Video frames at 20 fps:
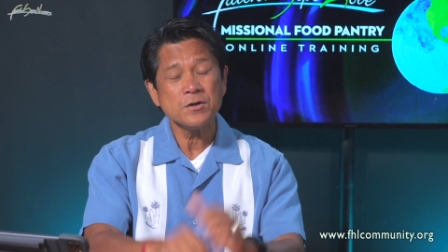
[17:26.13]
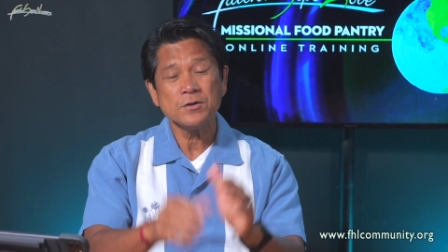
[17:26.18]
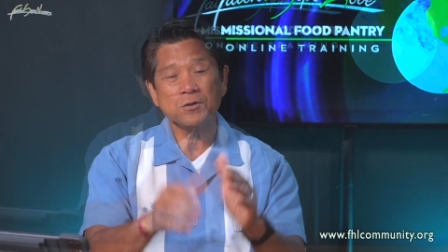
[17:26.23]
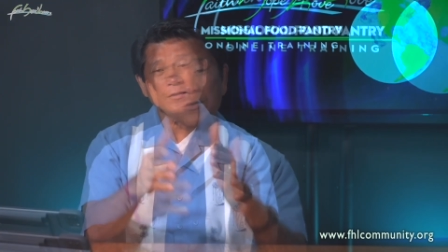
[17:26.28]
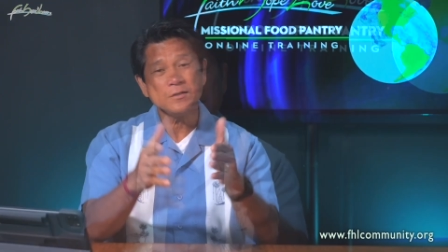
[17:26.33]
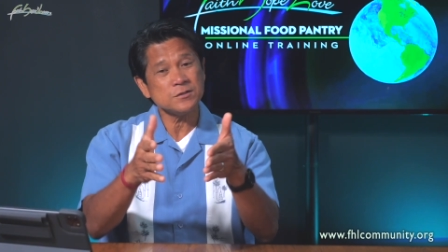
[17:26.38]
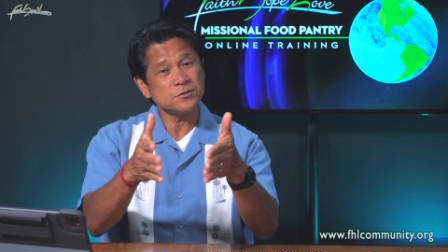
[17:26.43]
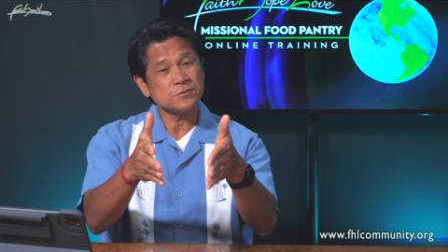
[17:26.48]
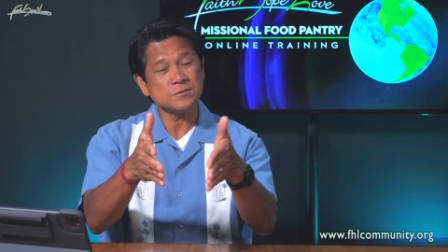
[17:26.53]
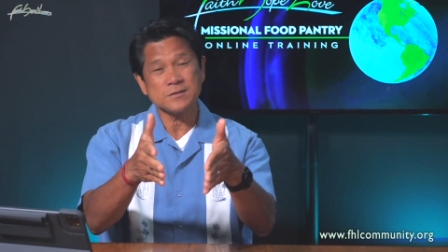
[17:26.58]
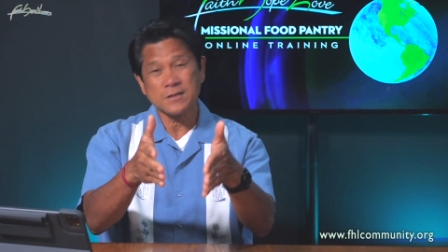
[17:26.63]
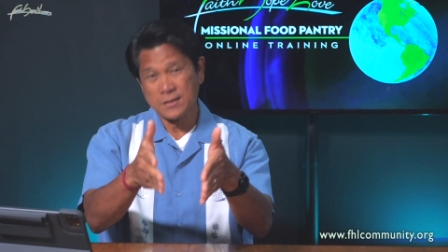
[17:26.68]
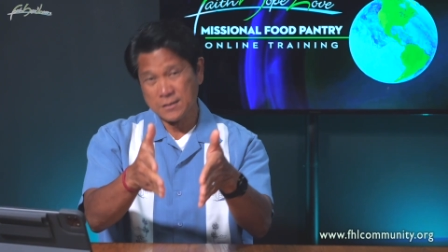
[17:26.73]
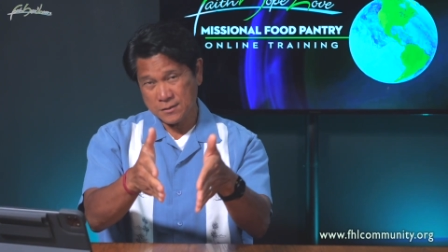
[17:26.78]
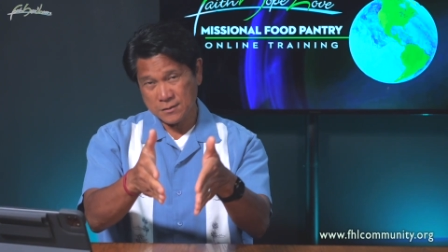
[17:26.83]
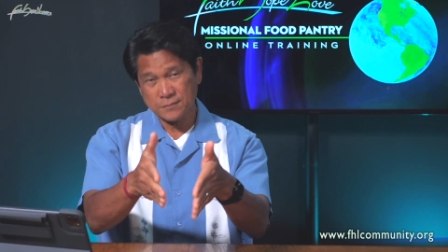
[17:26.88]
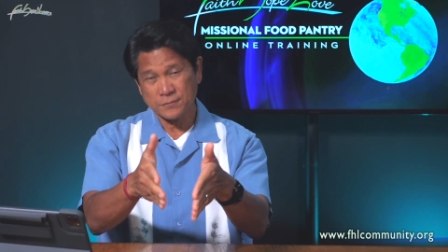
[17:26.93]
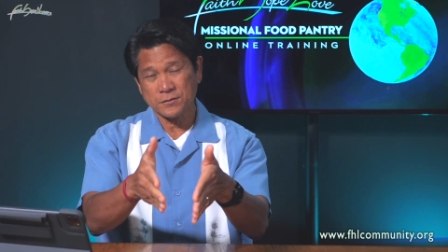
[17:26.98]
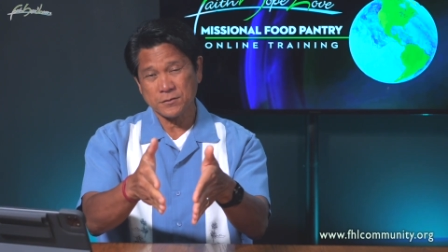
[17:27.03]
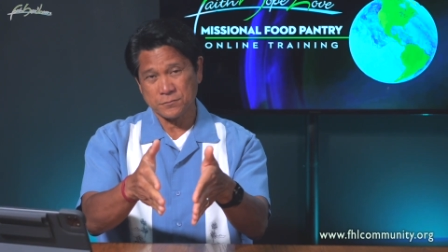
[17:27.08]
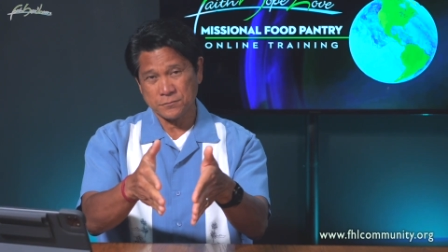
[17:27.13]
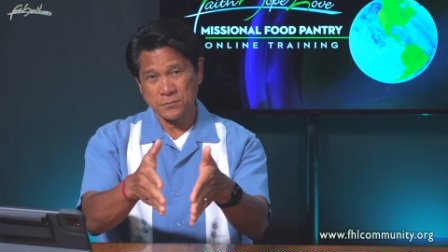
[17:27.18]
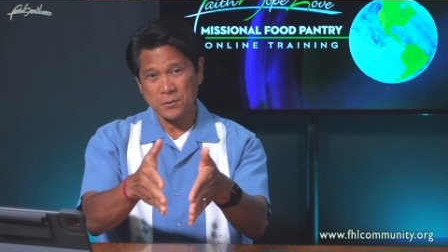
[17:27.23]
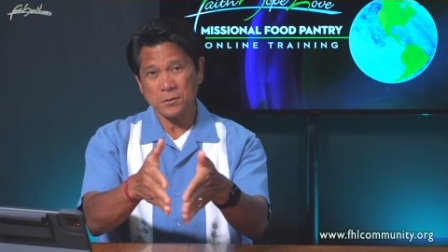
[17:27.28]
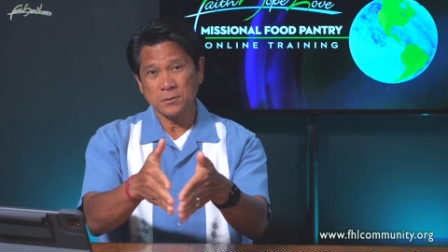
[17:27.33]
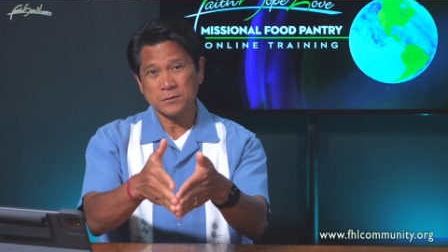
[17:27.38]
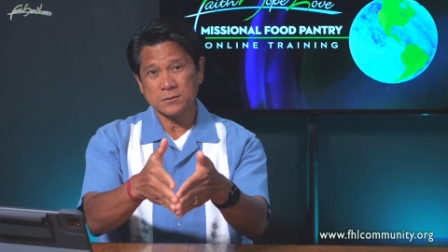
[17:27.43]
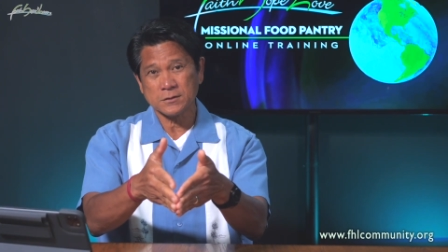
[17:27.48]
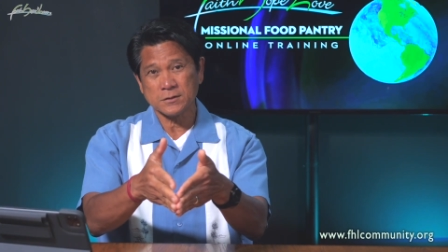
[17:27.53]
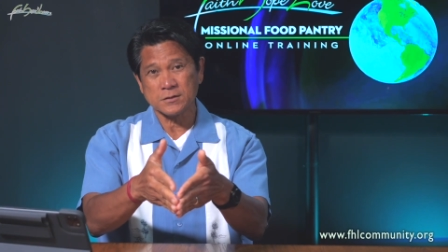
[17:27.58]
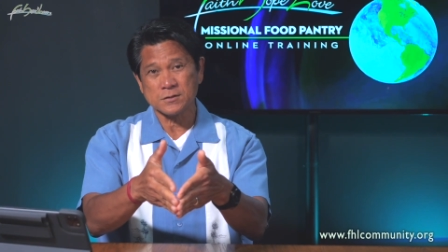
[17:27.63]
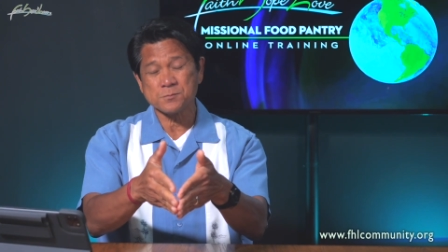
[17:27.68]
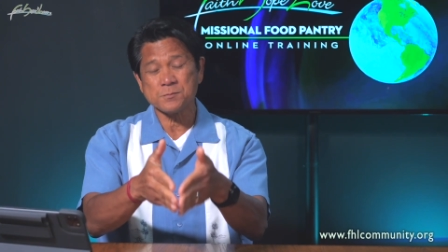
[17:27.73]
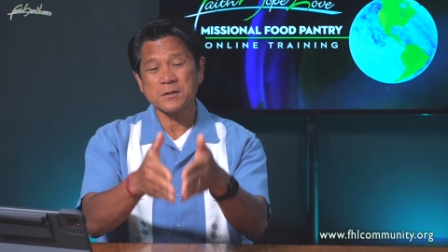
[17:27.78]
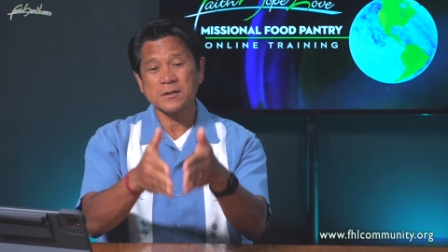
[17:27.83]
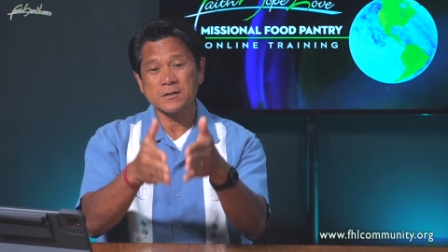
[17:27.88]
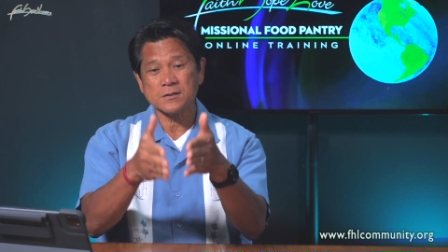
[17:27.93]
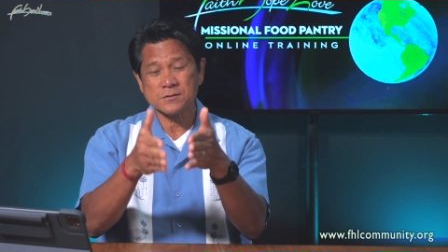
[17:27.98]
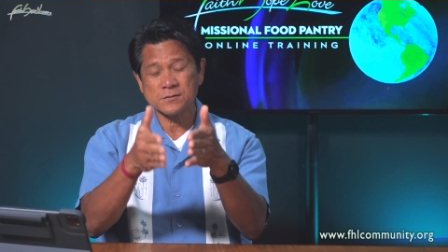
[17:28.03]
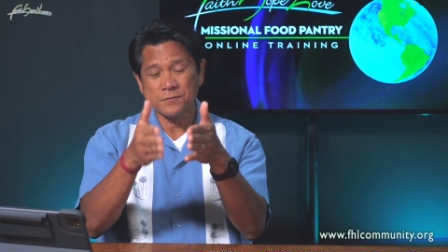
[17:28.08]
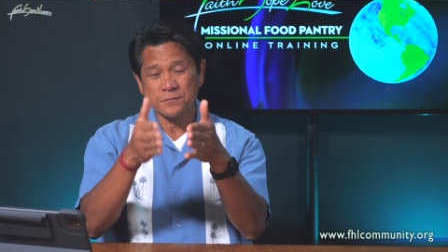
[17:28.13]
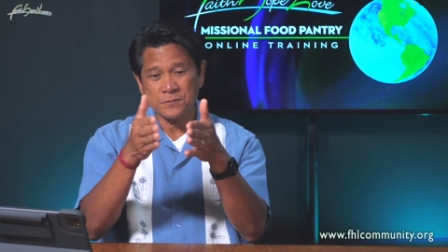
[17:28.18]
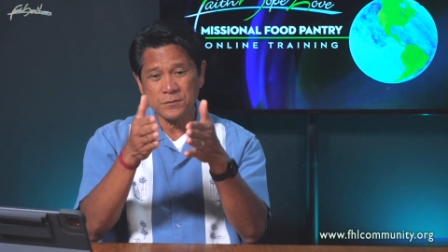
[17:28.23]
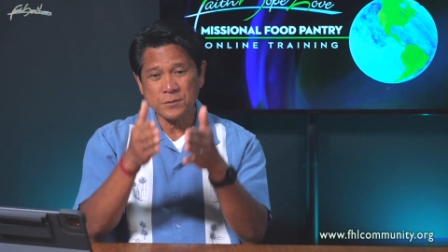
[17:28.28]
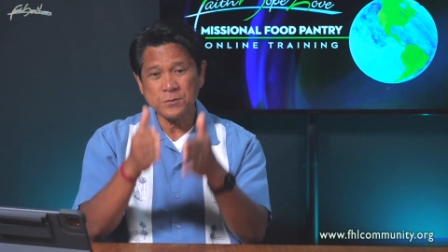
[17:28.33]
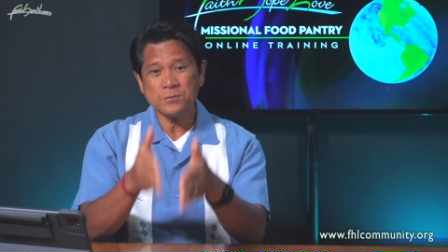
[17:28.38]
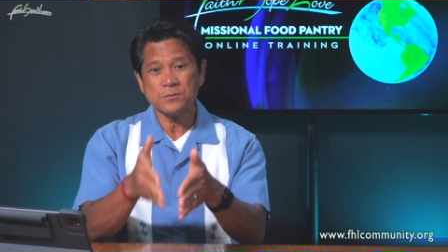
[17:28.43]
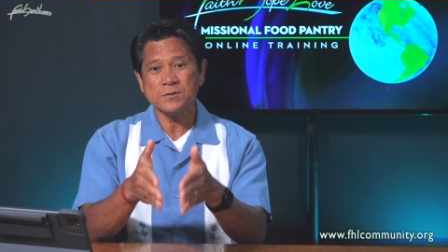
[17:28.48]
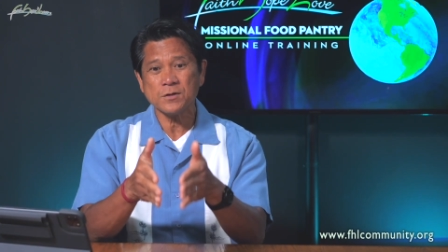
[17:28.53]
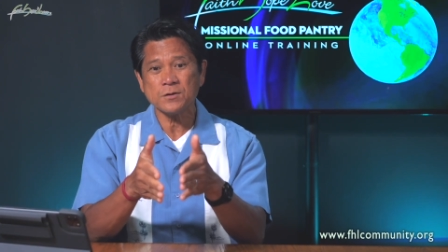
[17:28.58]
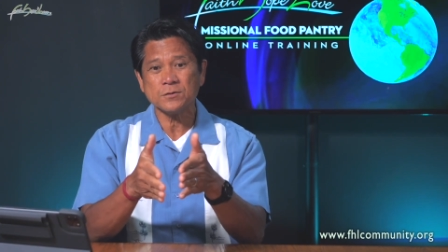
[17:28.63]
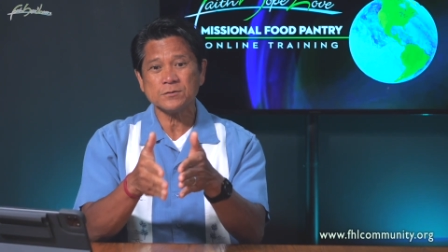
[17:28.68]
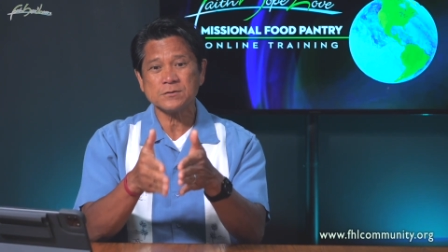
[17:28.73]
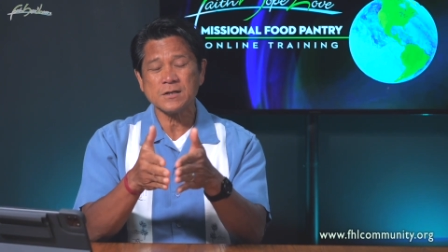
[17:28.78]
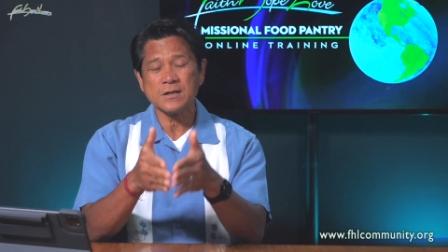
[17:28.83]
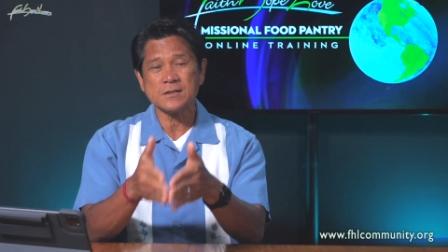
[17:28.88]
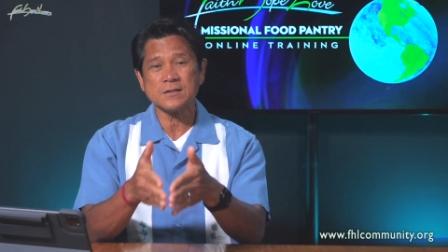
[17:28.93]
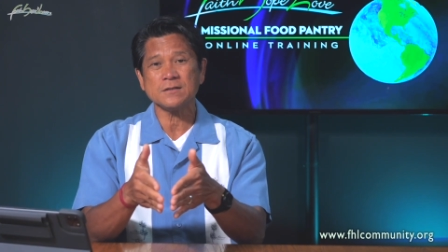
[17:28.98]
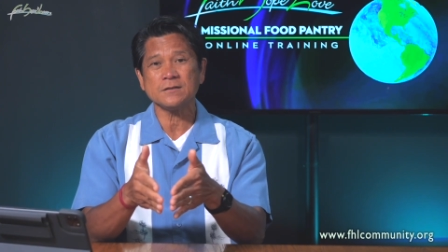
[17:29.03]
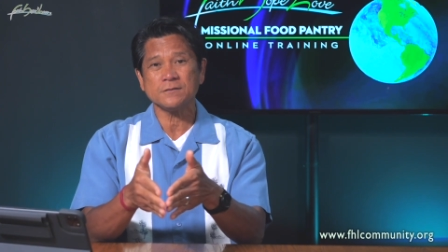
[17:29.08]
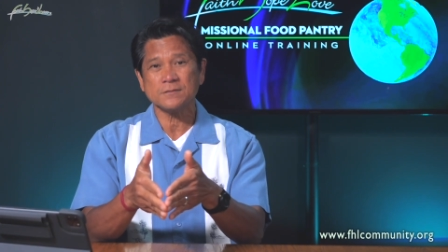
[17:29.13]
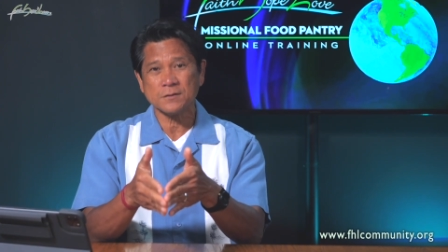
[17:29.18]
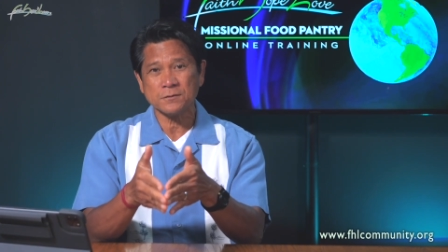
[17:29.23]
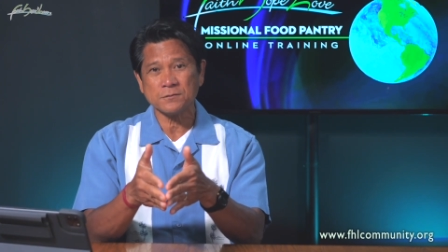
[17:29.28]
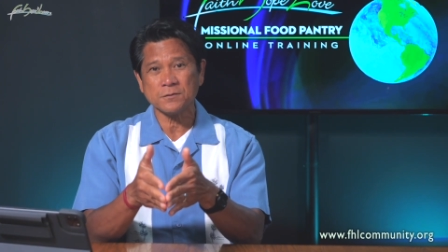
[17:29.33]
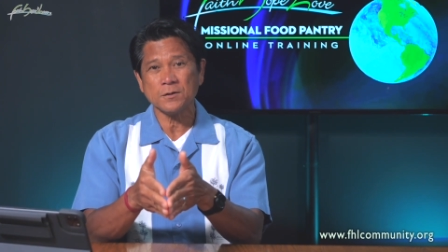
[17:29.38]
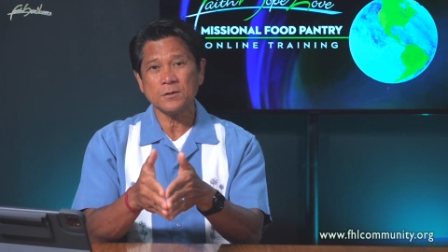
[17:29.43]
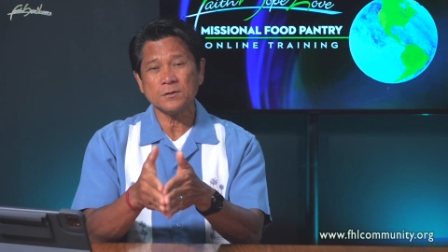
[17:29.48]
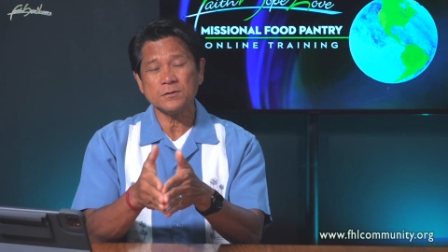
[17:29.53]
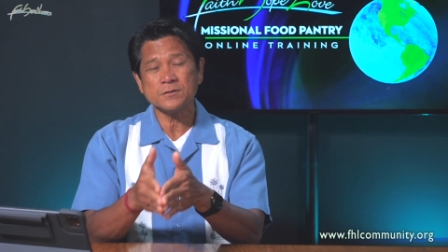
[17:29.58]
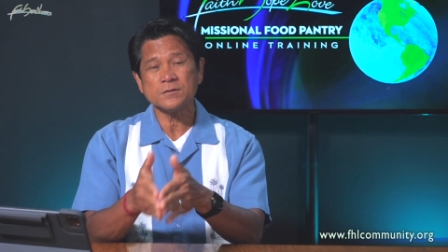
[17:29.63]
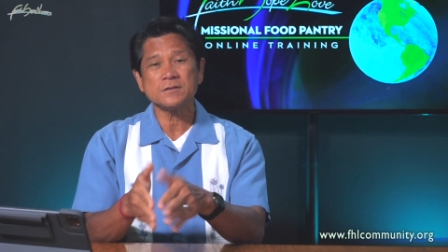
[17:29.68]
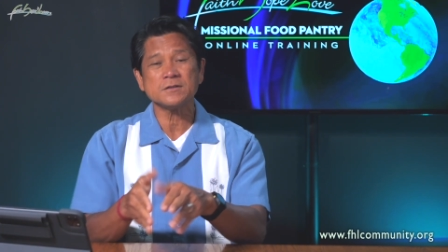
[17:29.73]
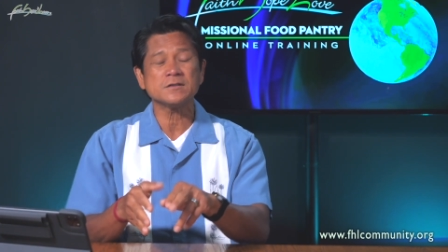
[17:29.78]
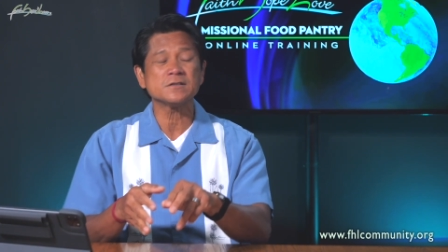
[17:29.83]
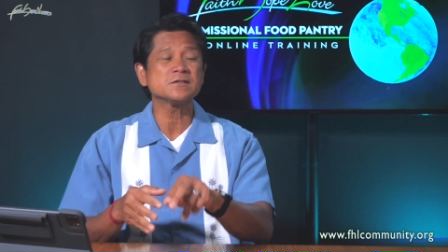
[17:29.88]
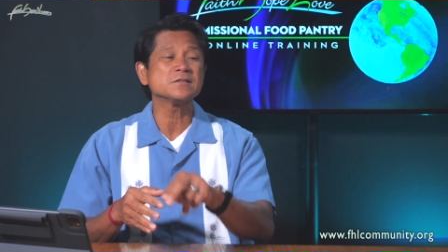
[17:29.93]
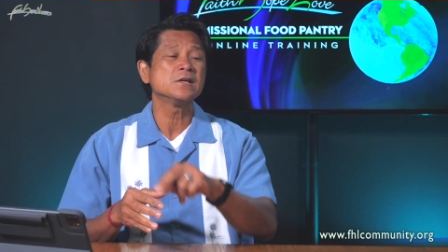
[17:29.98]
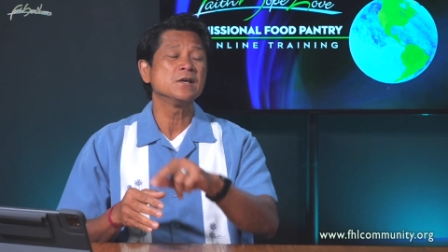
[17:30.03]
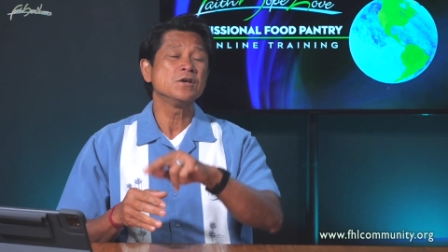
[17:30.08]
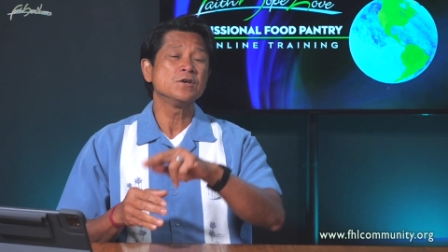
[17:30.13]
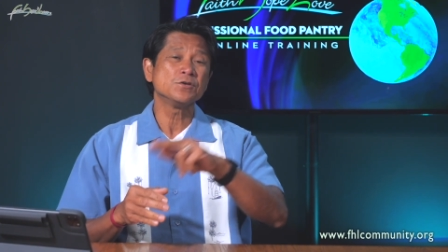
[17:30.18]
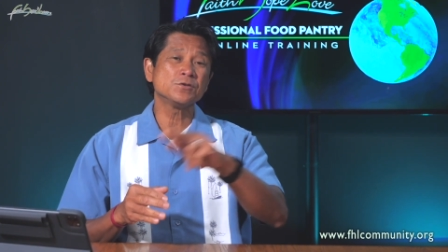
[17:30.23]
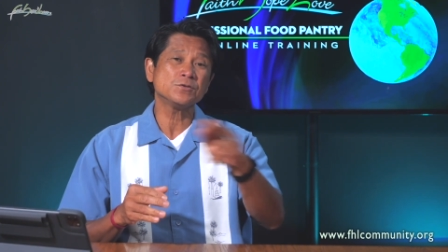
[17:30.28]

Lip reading: you need to take care of your volunteers, because if you don't take care of the volunteers,